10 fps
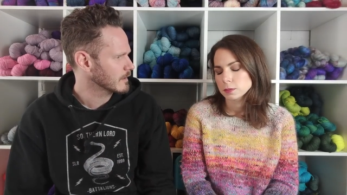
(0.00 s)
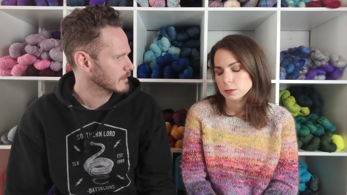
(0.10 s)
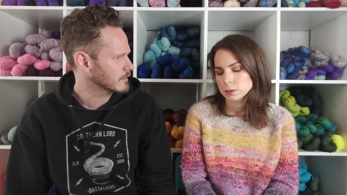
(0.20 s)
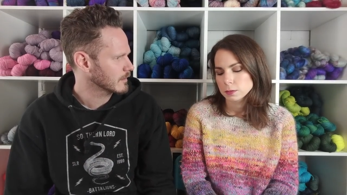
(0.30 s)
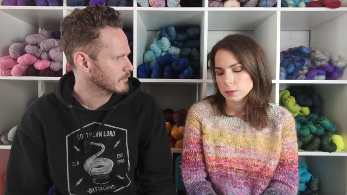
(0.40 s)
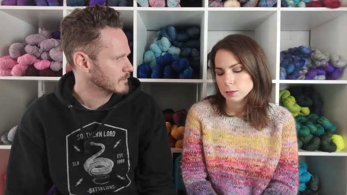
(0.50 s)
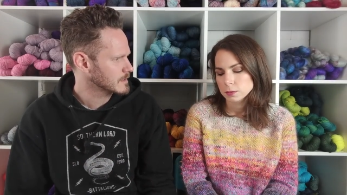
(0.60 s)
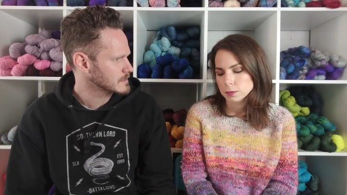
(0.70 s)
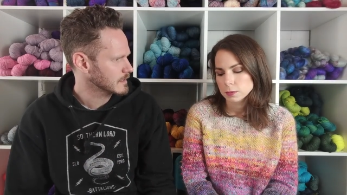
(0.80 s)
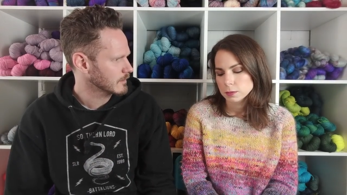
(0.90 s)
Speaker 1: with, not for
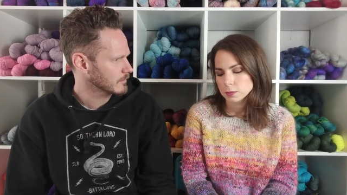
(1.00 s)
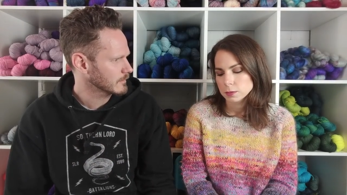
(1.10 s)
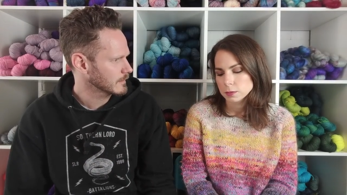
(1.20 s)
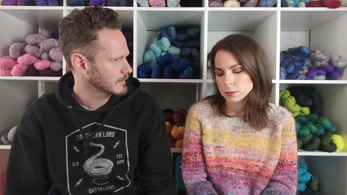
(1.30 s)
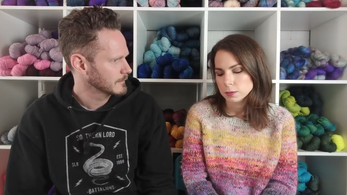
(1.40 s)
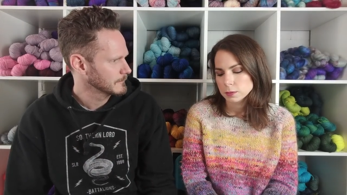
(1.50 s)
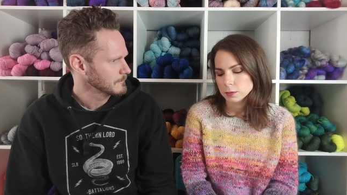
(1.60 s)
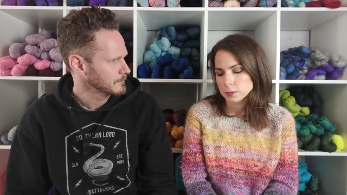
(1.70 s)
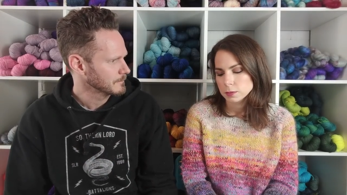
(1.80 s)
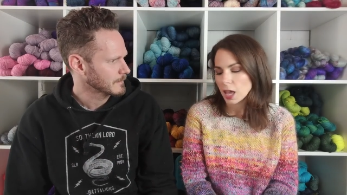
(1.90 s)
myself.
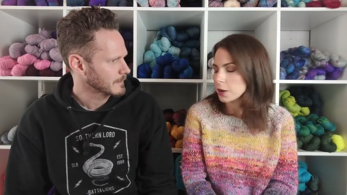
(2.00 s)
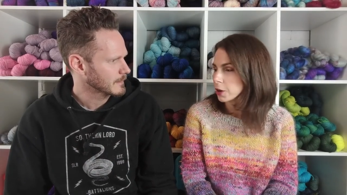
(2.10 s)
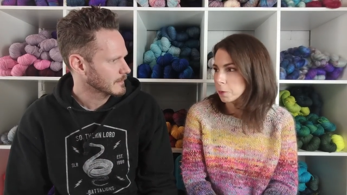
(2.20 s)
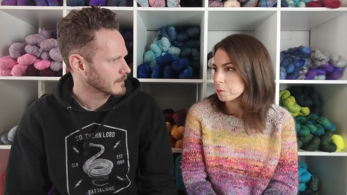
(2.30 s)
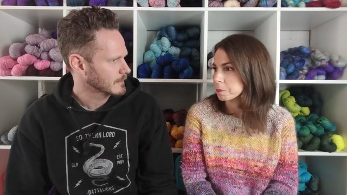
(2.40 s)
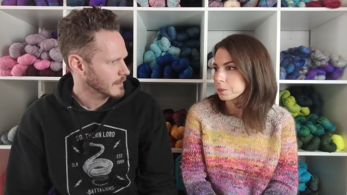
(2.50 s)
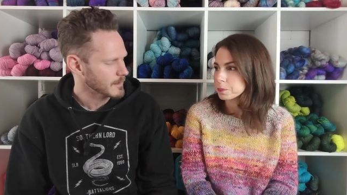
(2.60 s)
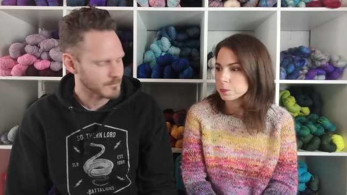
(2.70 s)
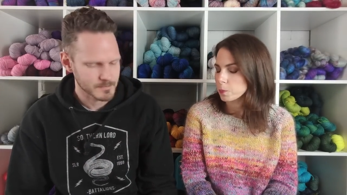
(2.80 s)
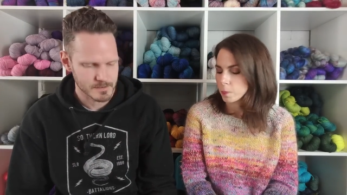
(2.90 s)
I don't know.
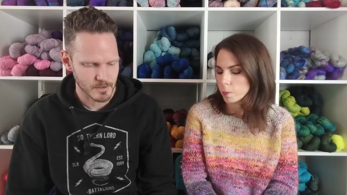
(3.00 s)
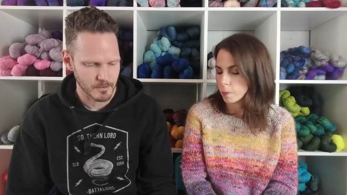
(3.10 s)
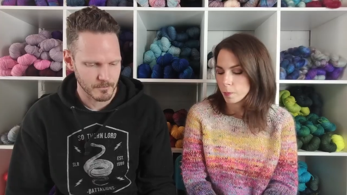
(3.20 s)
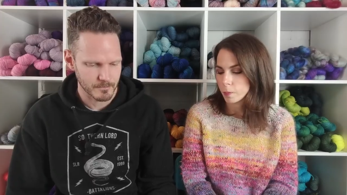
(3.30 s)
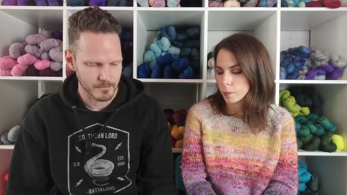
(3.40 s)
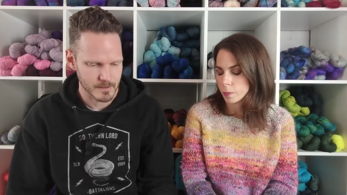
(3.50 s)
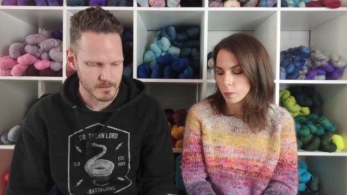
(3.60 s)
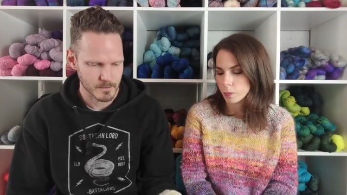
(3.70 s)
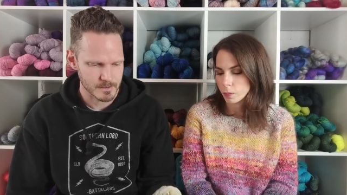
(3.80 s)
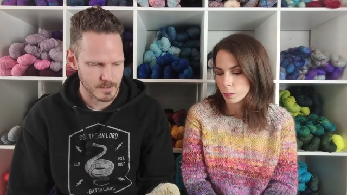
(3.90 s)
Yeah, so
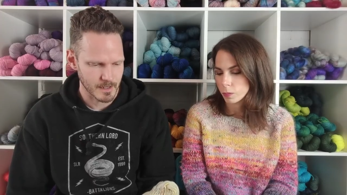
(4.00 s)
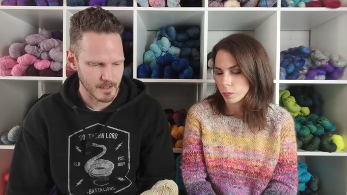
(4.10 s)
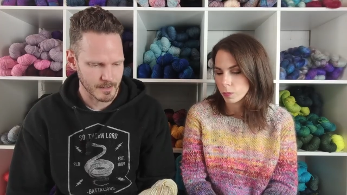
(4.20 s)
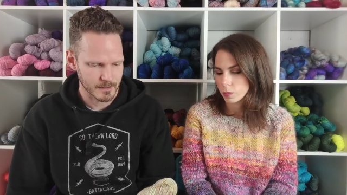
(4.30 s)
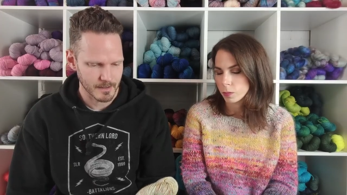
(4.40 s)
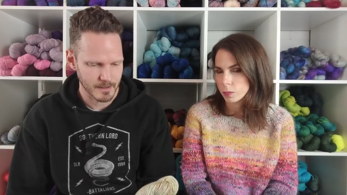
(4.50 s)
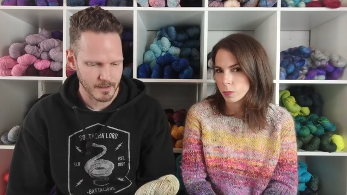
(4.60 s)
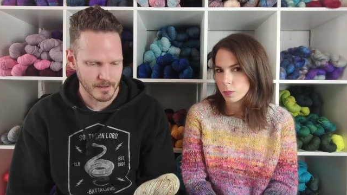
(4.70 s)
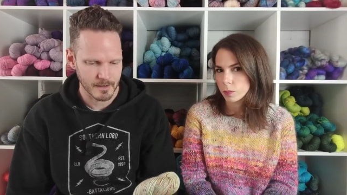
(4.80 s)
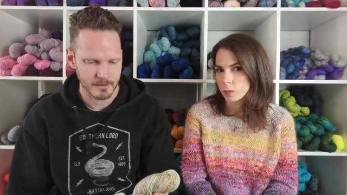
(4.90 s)
this one's got
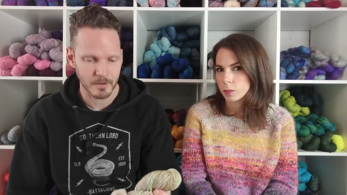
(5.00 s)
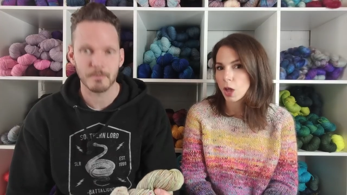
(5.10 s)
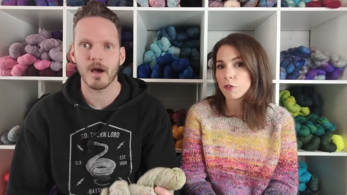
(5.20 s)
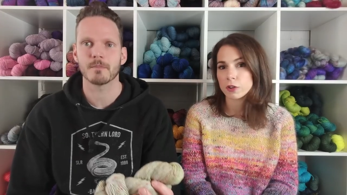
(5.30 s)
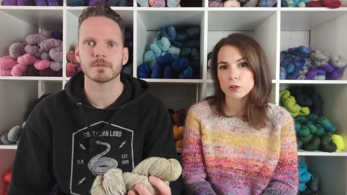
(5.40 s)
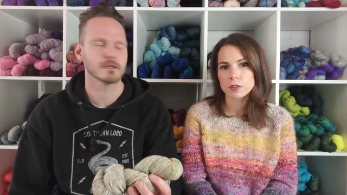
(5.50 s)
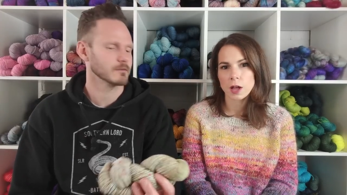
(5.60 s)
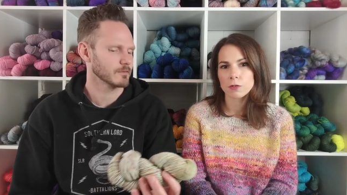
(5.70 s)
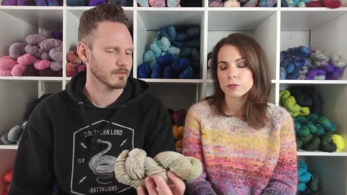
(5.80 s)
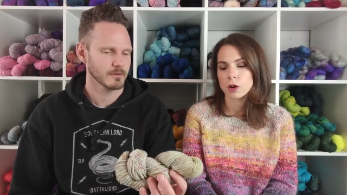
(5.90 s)
uh, little not pops for
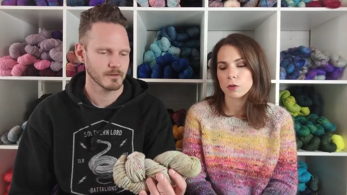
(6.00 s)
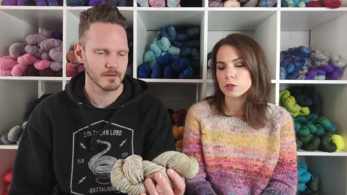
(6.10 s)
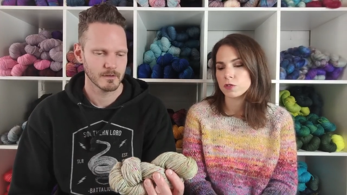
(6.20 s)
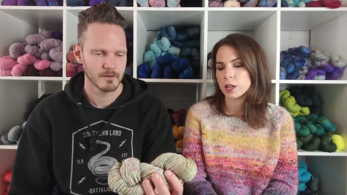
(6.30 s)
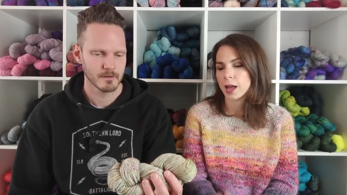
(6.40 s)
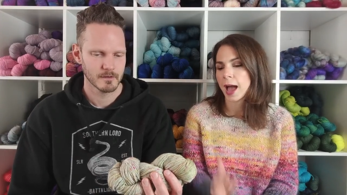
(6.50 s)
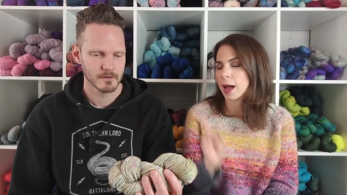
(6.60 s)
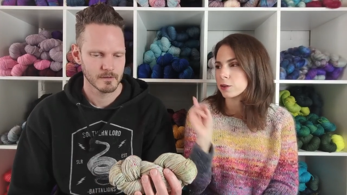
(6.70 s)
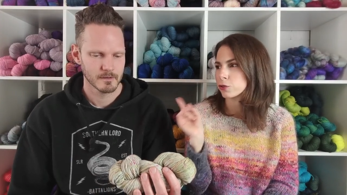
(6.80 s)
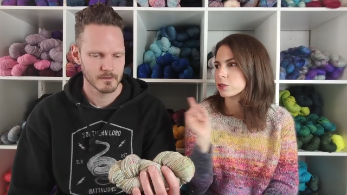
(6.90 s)
yourself,
Speaker 2: of, no. You've knit a
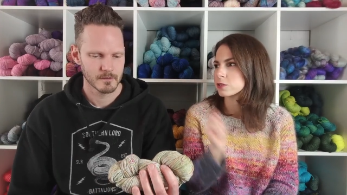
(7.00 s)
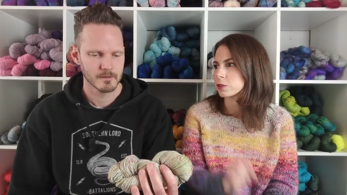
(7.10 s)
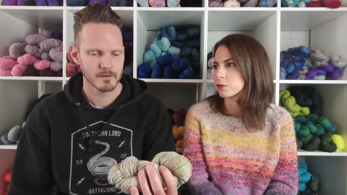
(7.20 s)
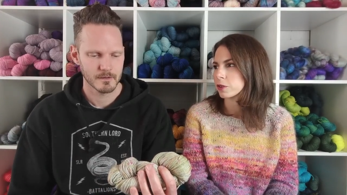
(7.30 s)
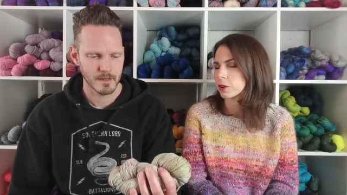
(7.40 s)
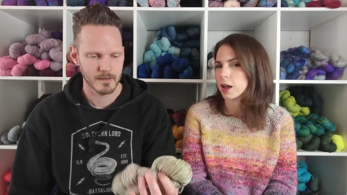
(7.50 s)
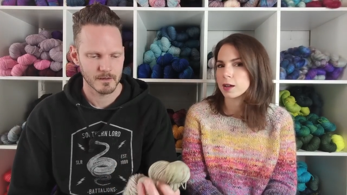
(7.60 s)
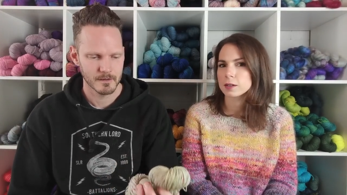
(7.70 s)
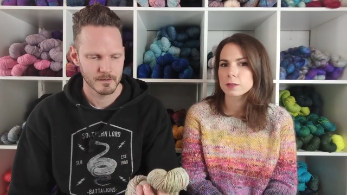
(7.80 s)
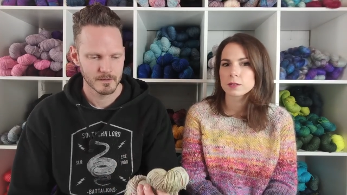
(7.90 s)
hat in crystal for... Yeah.
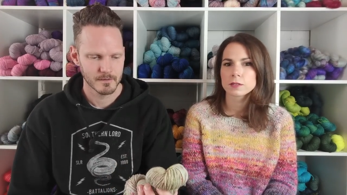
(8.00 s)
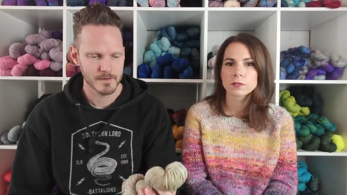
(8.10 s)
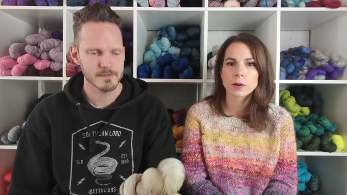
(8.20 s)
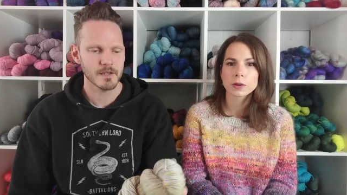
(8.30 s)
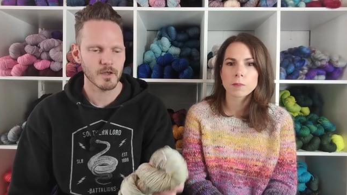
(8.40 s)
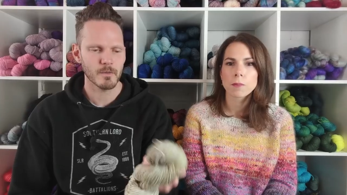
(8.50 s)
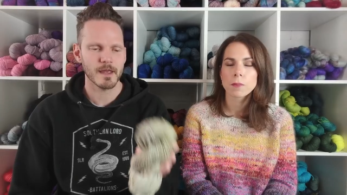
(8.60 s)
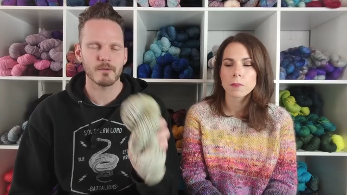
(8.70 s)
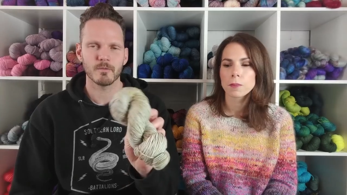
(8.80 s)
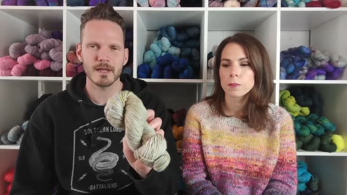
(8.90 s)
Uh,
Speaker 1: this is um, a good
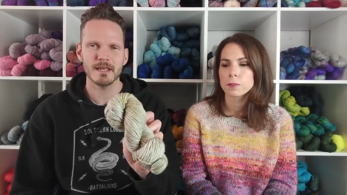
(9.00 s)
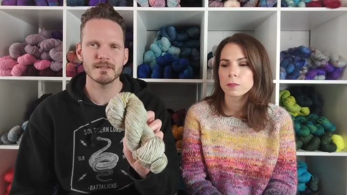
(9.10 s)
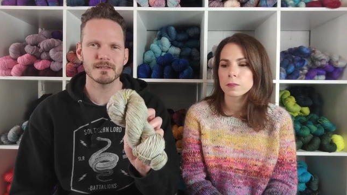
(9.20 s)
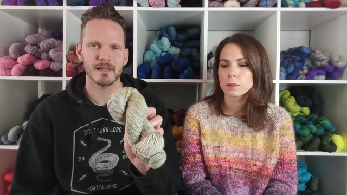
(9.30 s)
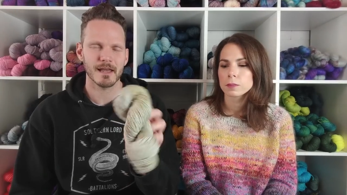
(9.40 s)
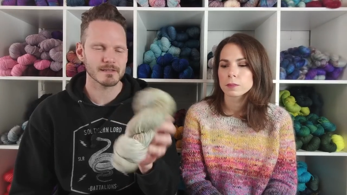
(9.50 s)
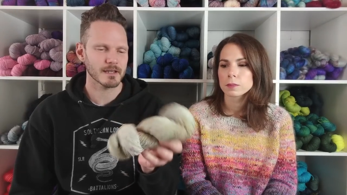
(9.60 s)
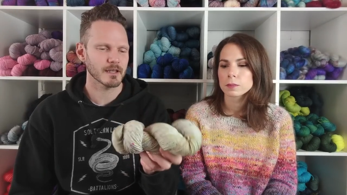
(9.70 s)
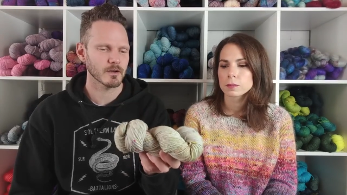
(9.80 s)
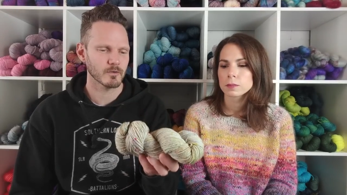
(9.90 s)
way. It reads as
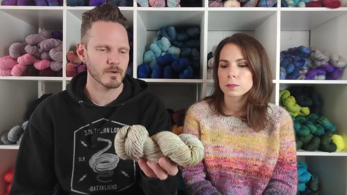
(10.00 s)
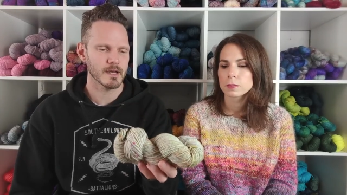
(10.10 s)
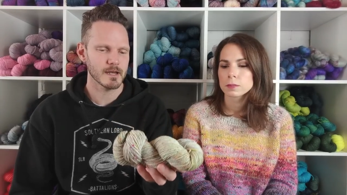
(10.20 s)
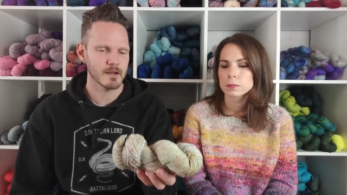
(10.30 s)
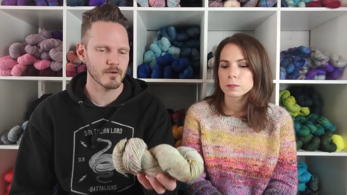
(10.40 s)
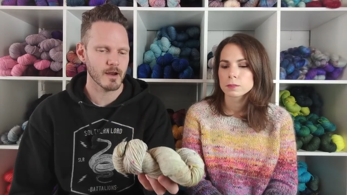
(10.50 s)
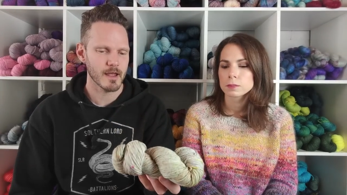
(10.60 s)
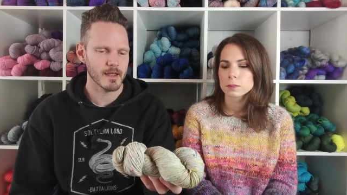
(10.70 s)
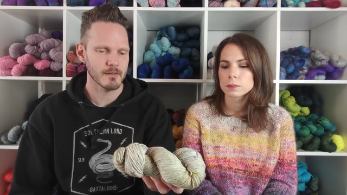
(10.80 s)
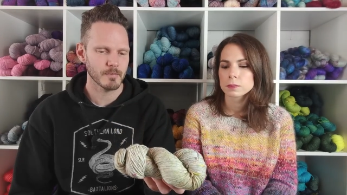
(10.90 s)
like a greeny
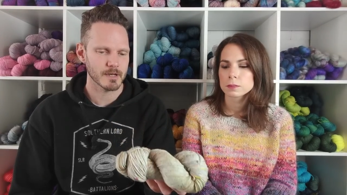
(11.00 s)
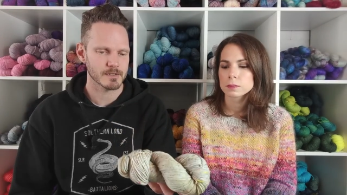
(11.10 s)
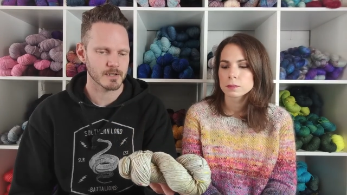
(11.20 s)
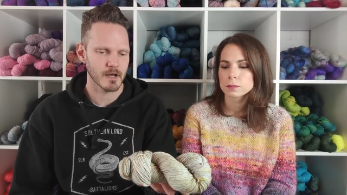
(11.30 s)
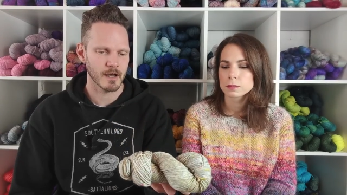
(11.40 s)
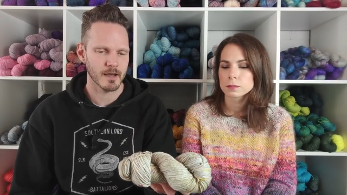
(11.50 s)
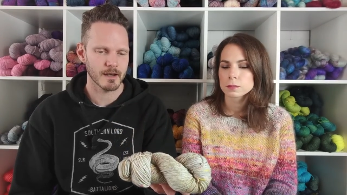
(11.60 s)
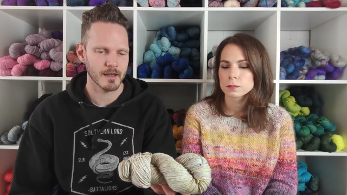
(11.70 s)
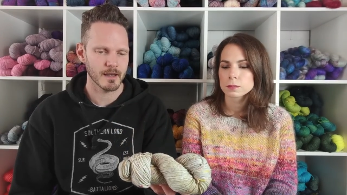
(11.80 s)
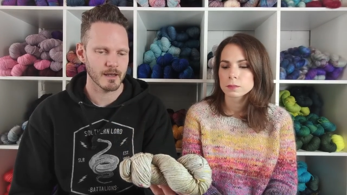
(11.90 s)
gray, but it's got uh,